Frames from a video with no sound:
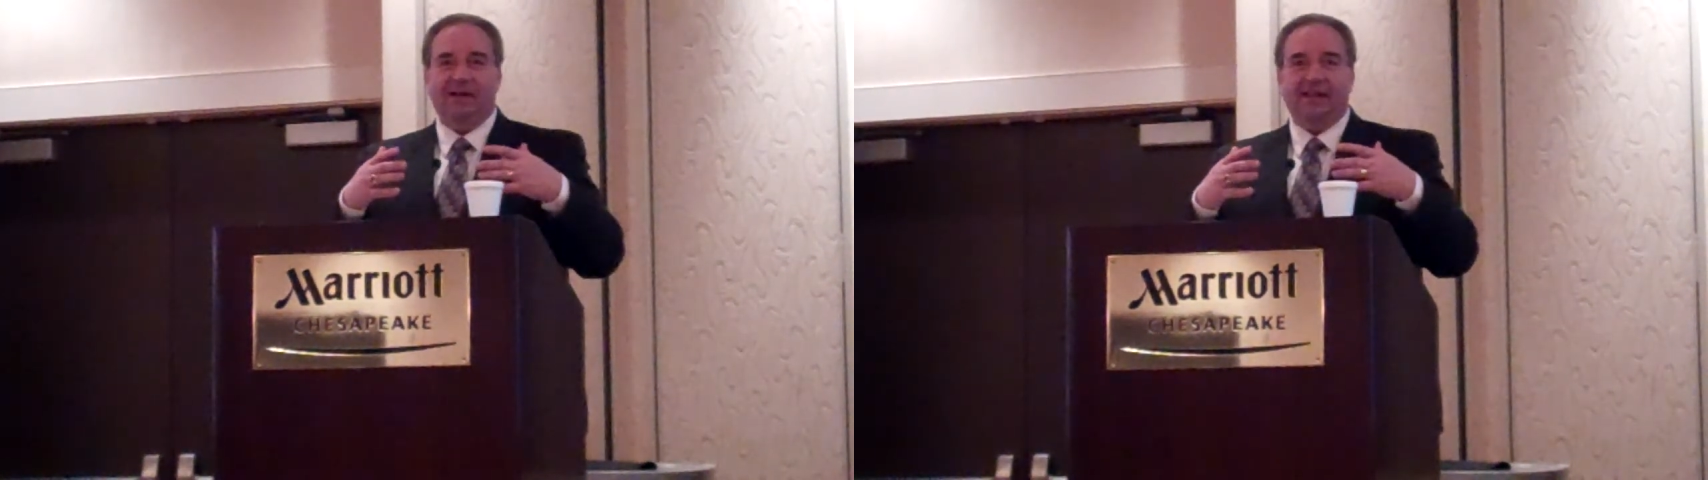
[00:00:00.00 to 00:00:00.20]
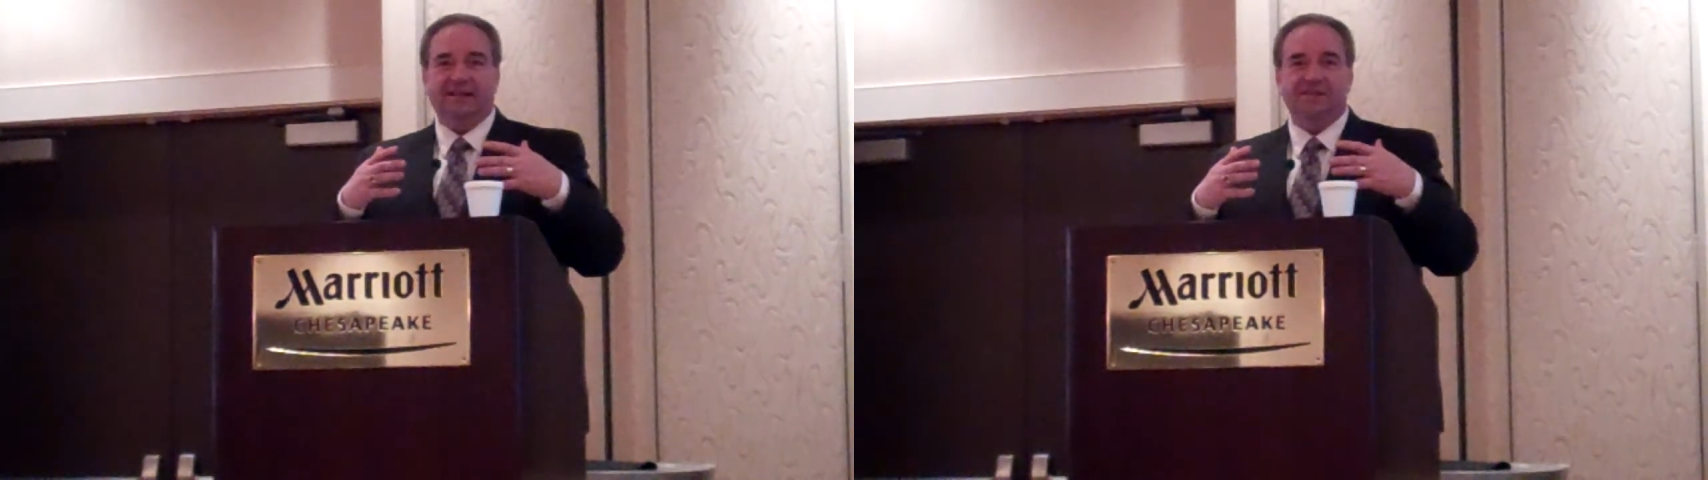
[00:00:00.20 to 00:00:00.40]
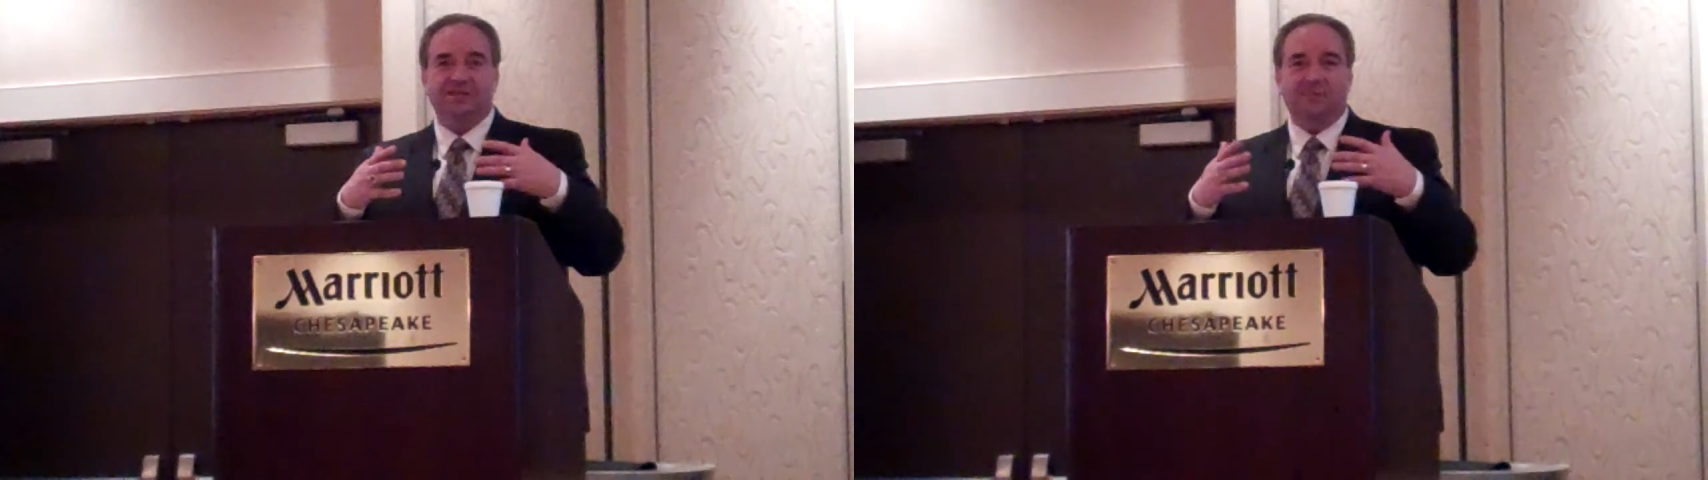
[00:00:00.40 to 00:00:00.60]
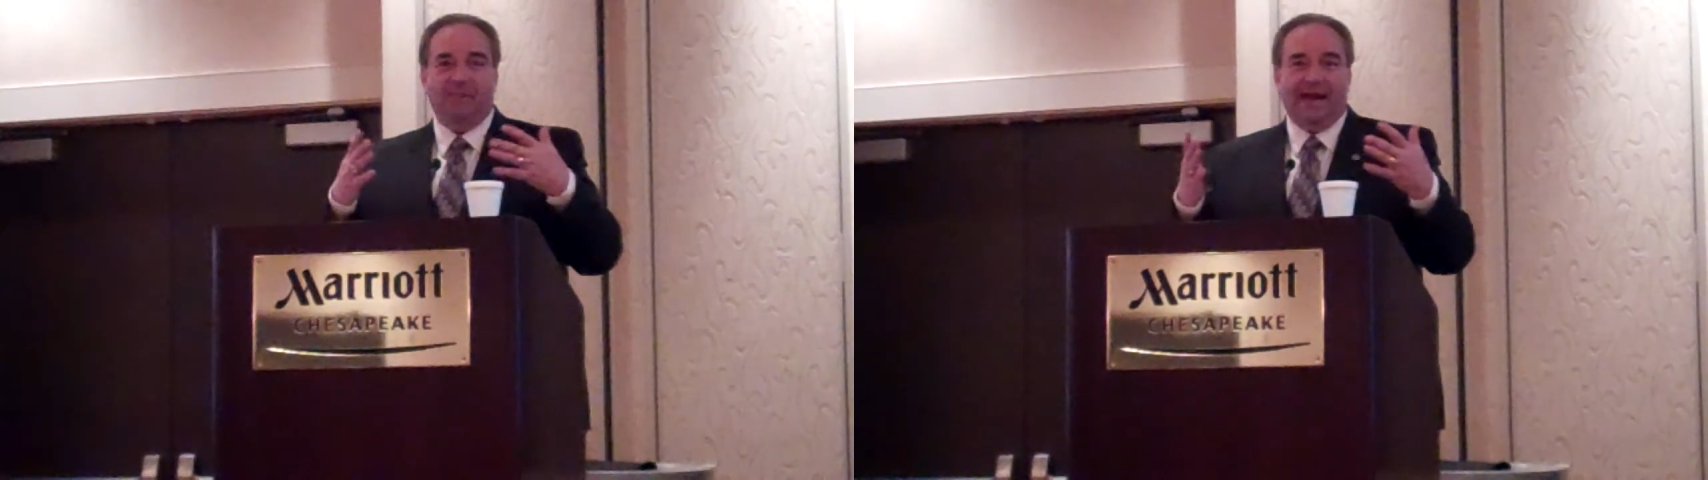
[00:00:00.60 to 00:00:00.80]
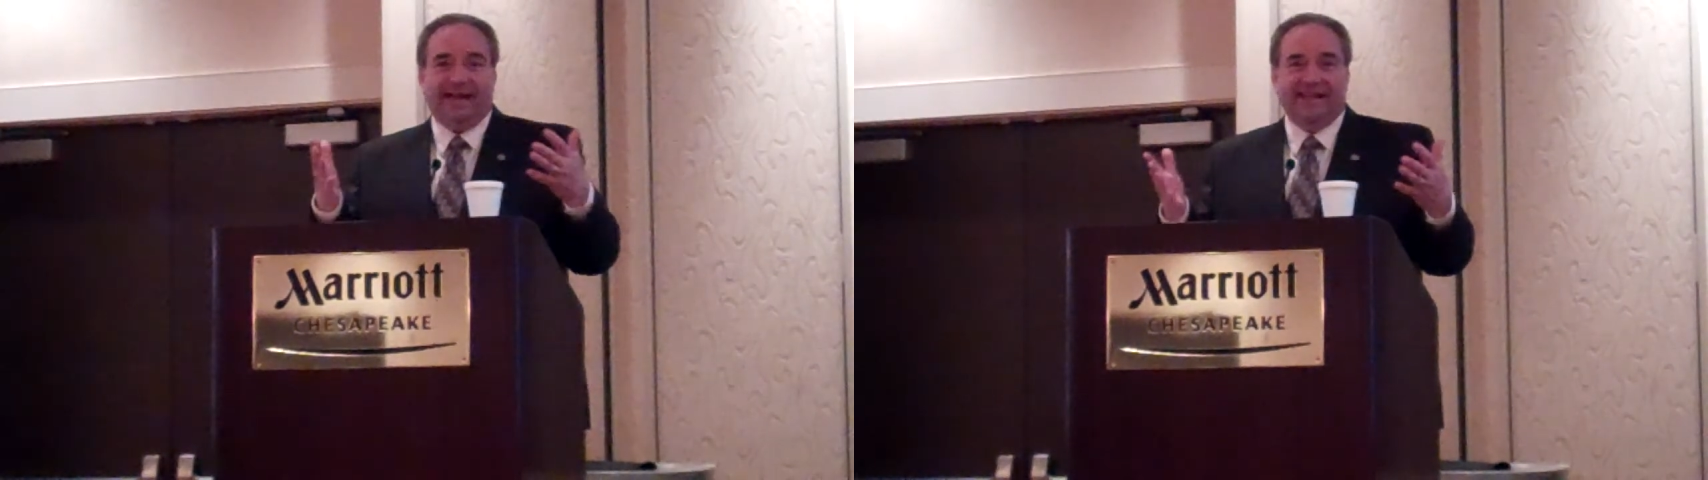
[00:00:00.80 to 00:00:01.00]
I like to say,
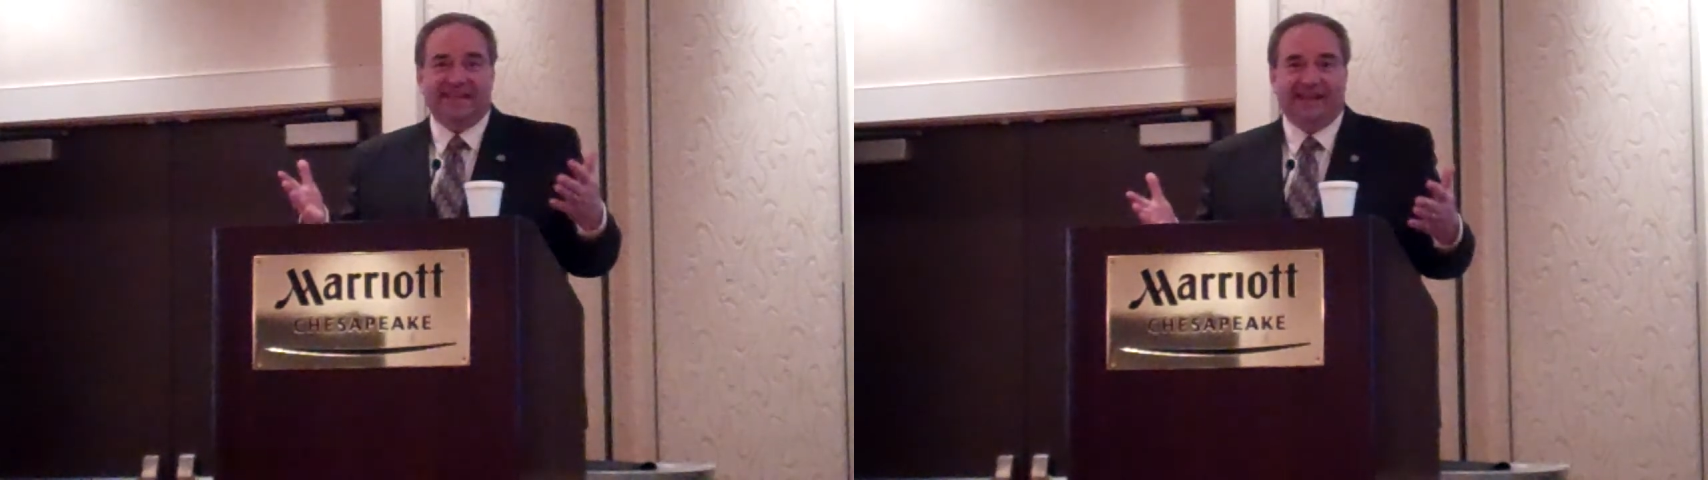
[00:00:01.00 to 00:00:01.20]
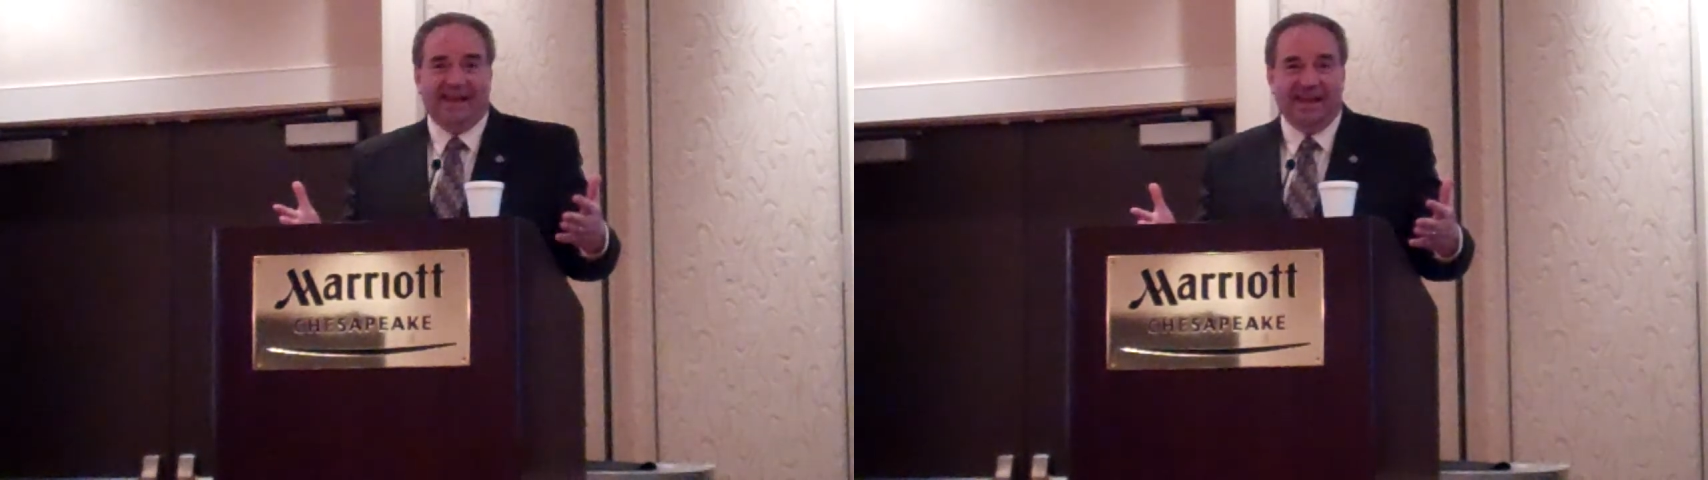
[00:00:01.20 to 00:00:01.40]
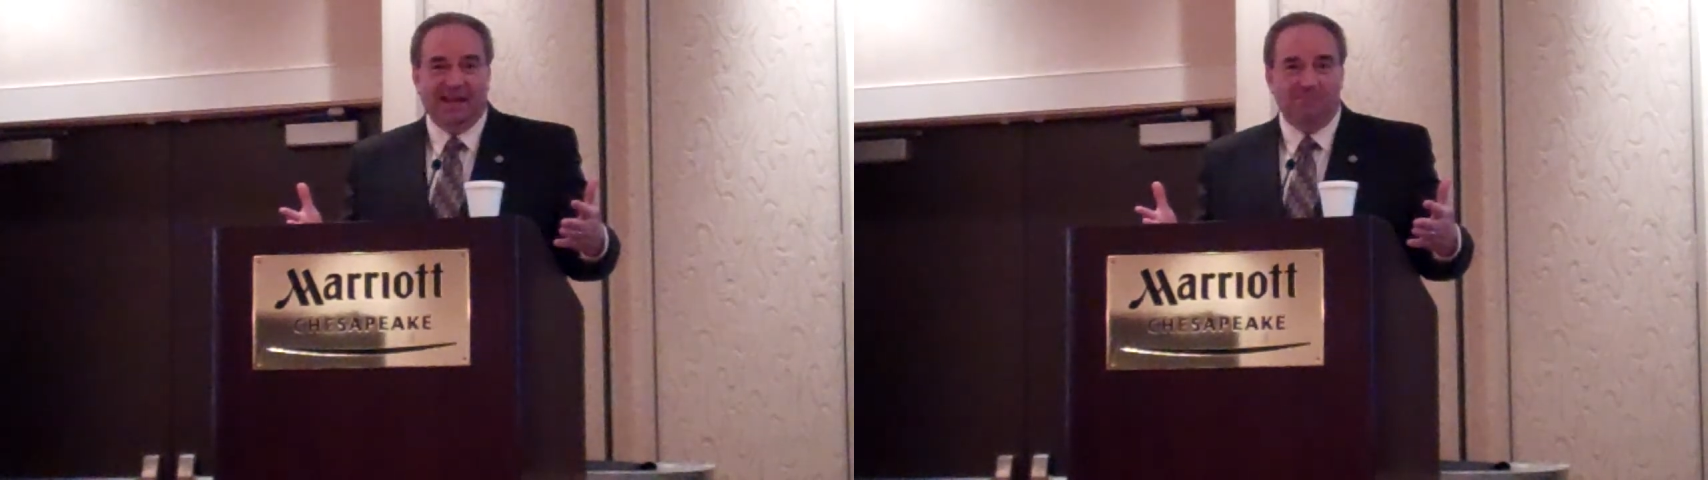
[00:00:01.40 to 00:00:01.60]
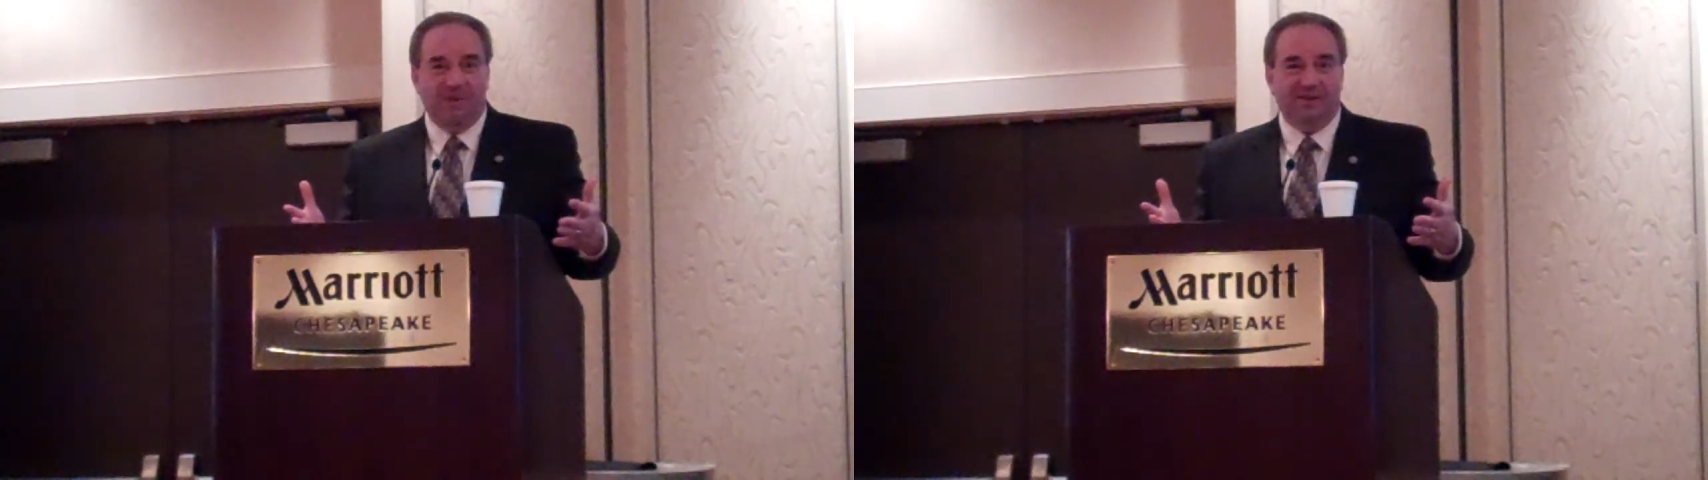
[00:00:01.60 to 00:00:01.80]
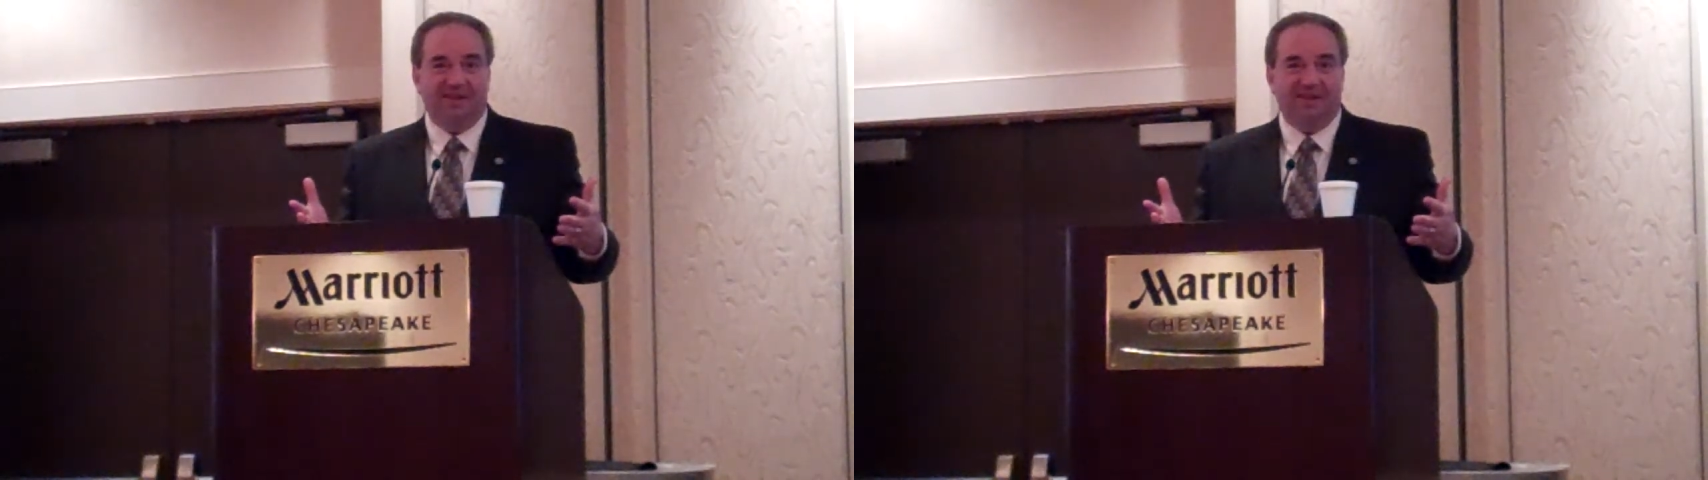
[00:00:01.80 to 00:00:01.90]
back in the game,